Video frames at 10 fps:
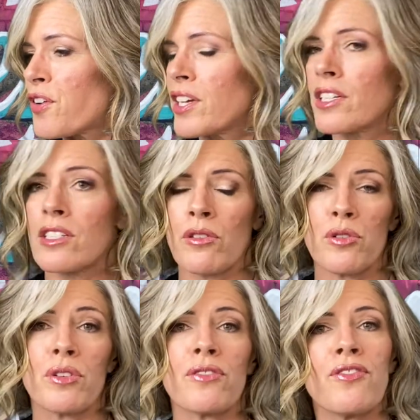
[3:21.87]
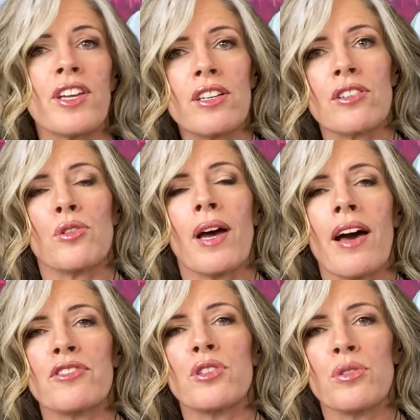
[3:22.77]
So that you can feel you
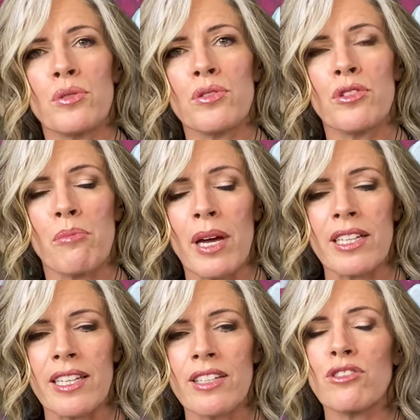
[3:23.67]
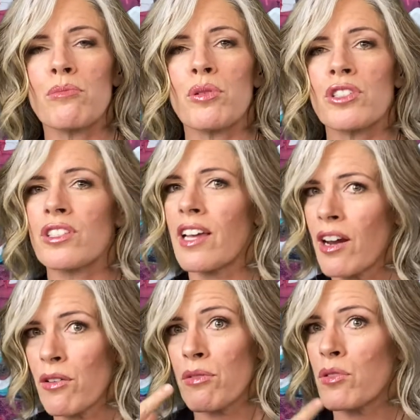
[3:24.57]
have to use your belly to push the
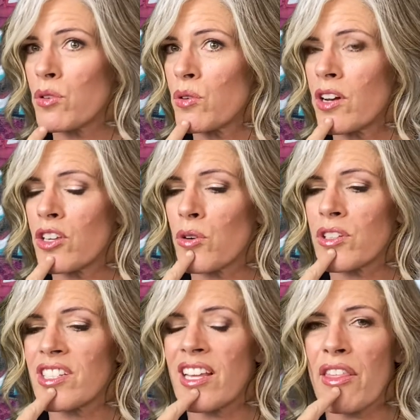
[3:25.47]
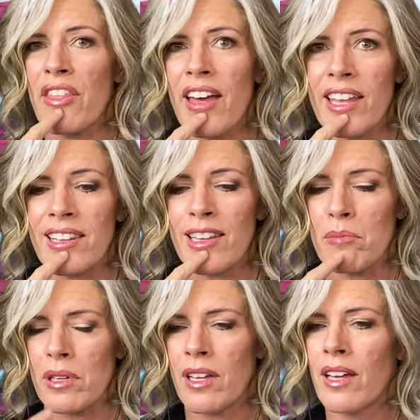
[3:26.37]
air through your teeth and
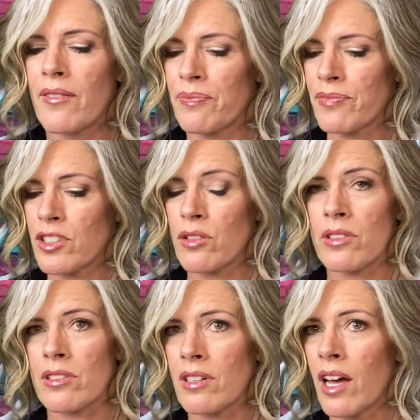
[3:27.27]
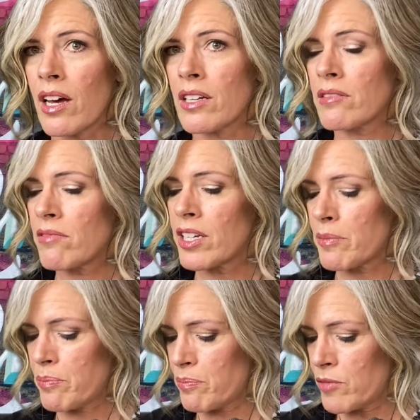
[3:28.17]
lip. So this is not on
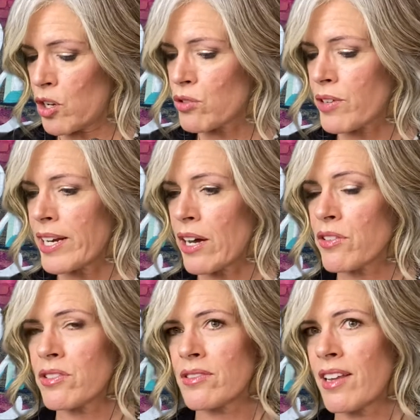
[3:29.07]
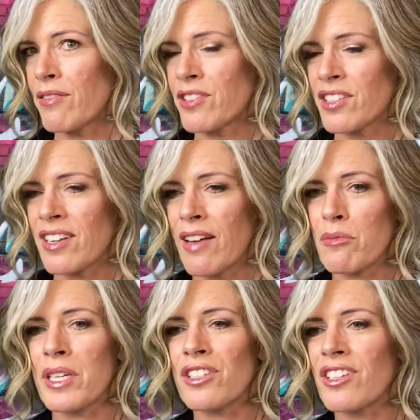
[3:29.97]
any notes right now. This F doesn't have a
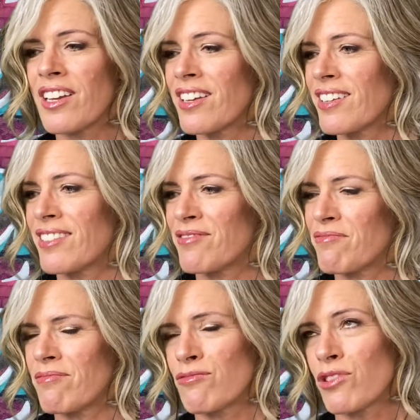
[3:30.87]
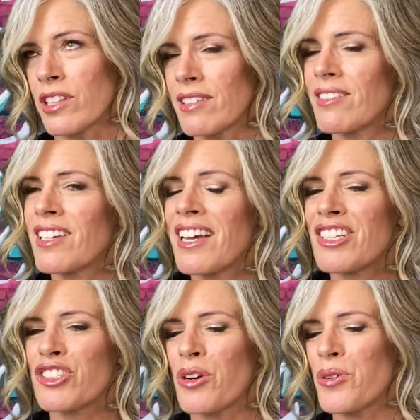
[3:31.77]
pitch, really.
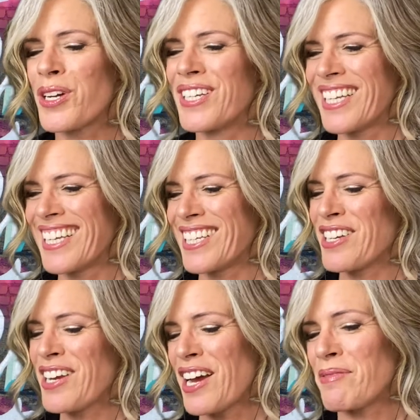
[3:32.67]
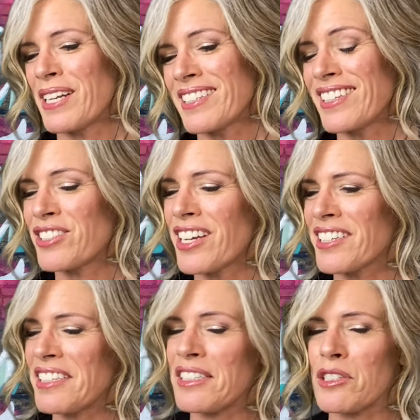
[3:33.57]
So, I mean, it
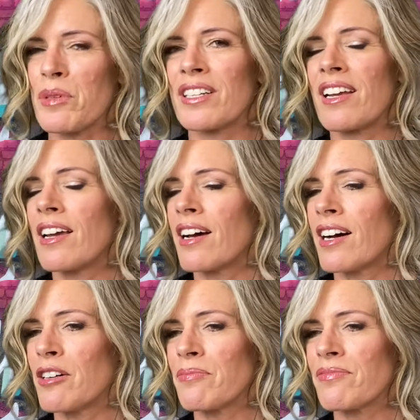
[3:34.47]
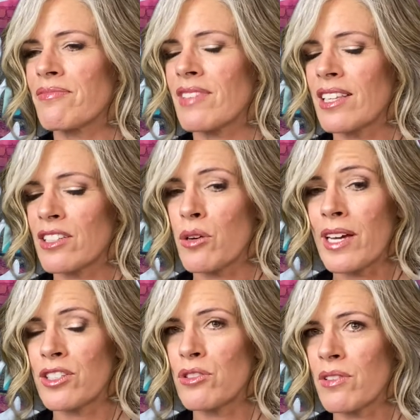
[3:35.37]
technically does, but let's go
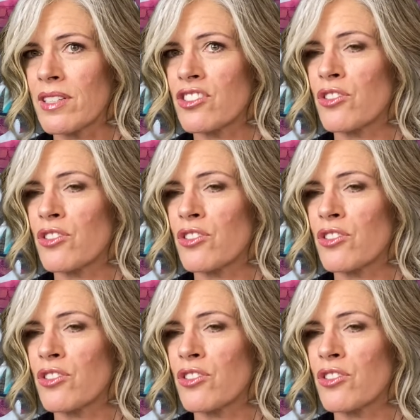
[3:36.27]
ahead and do this.